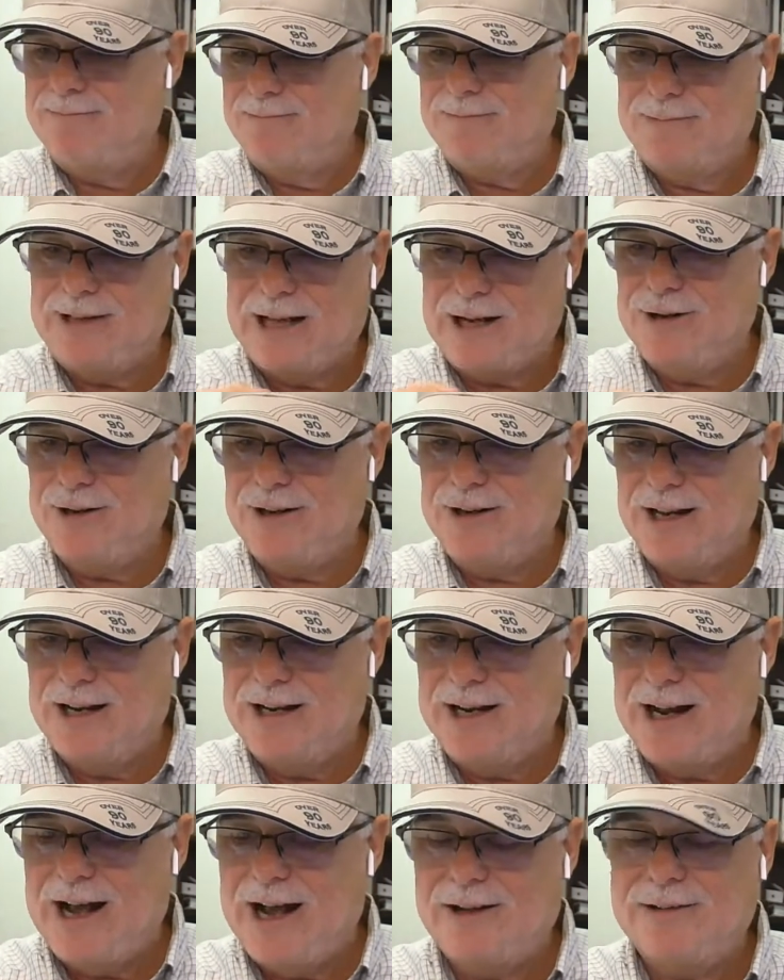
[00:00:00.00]
they couldn't get
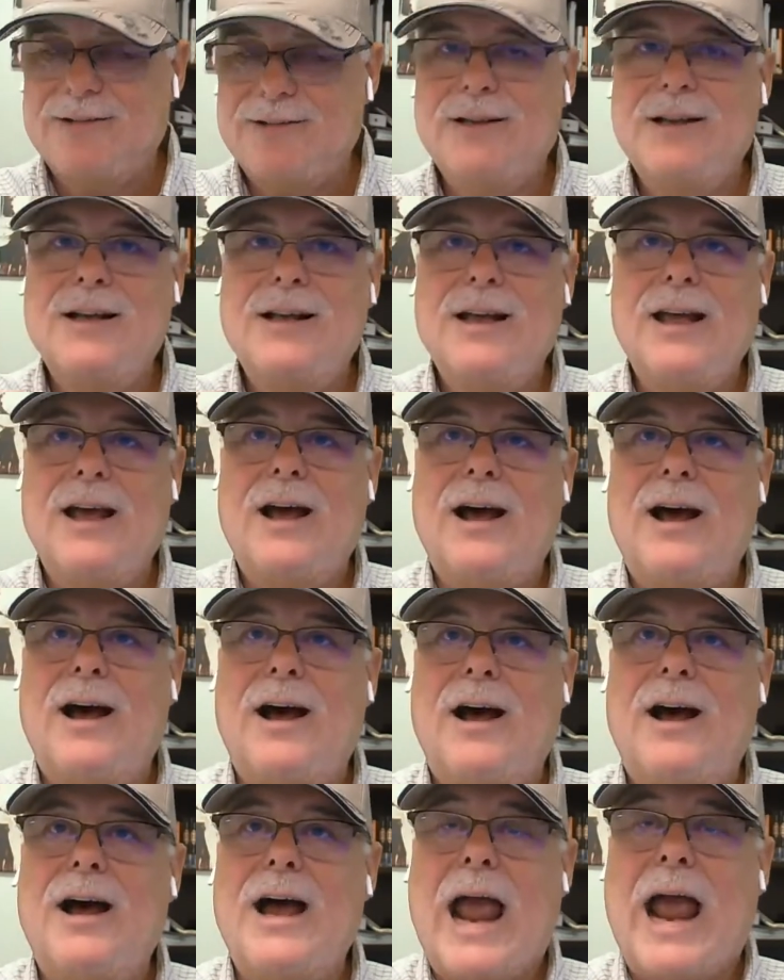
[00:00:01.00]
it out.
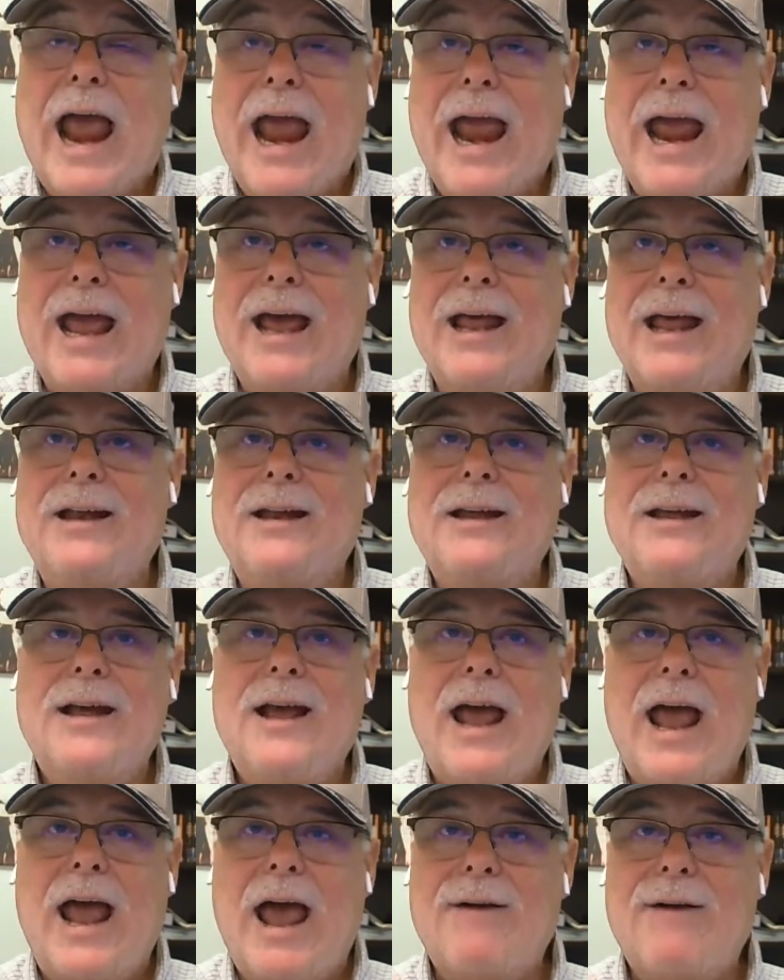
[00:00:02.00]
And
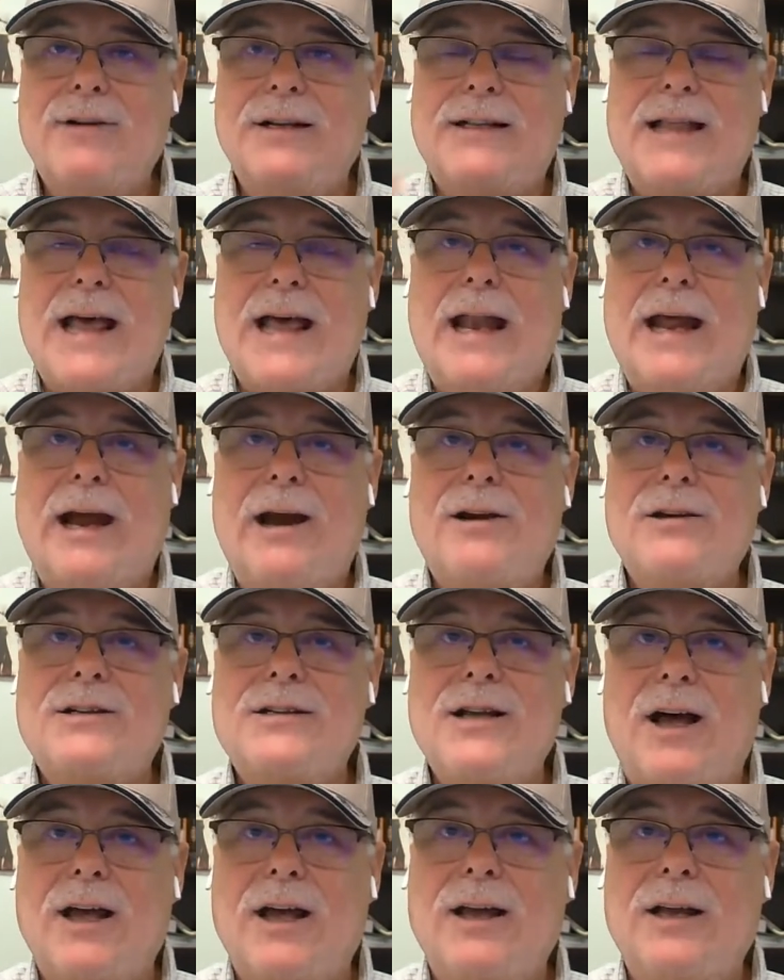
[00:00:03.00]
having it that
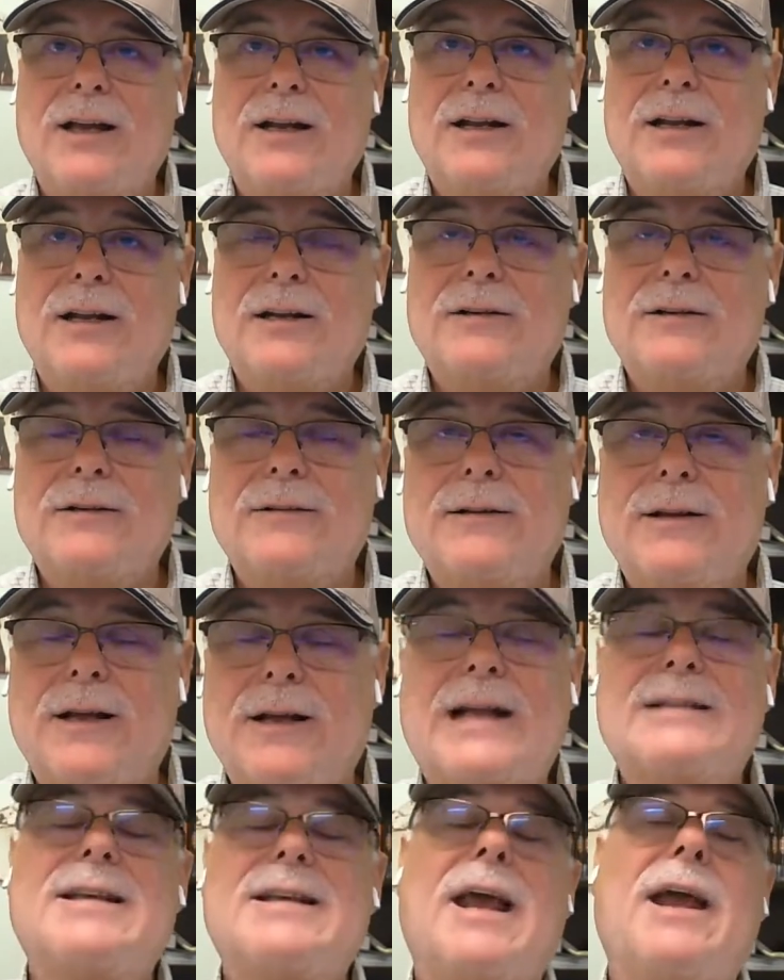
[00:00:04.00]
airtight, and
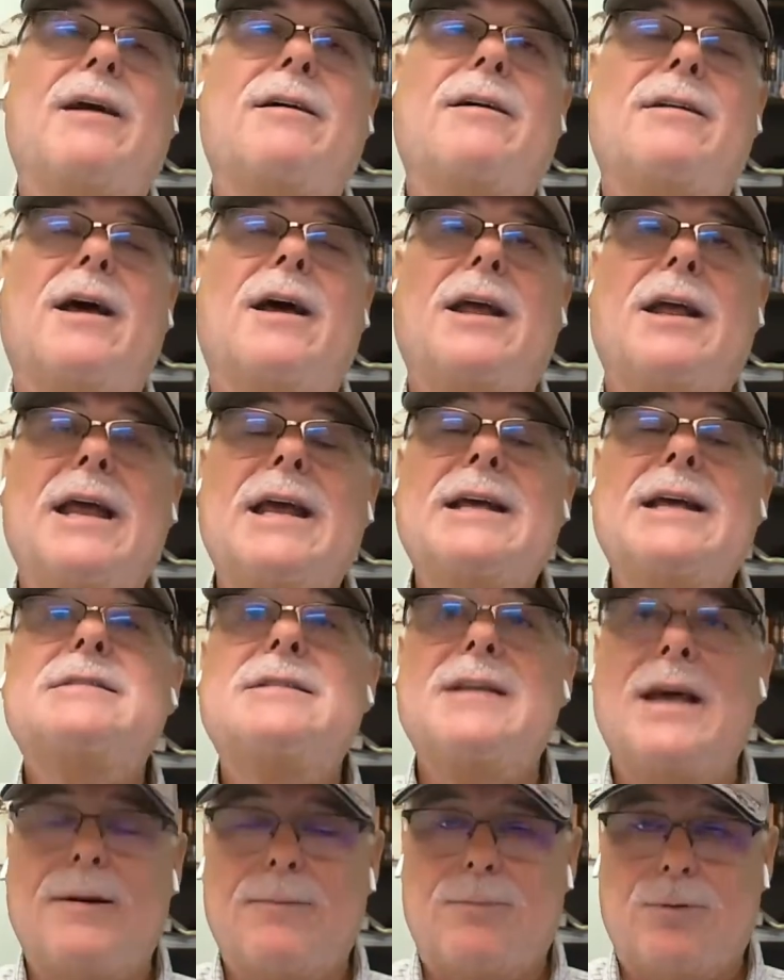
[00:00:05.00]
I say airtight,
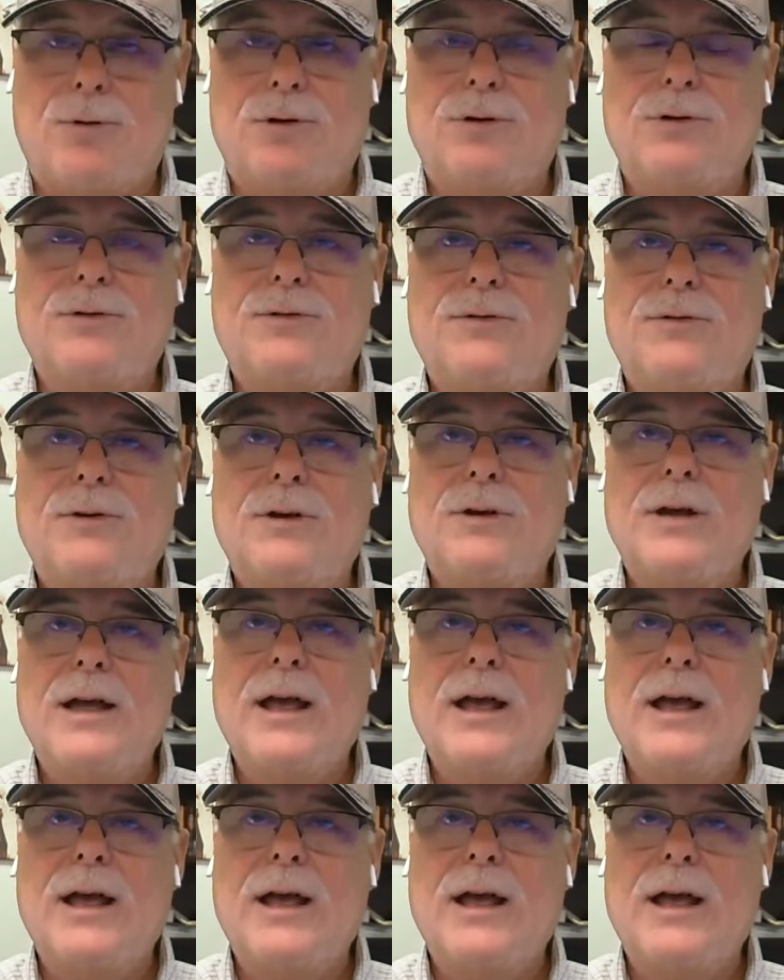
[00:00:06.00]
insect proof,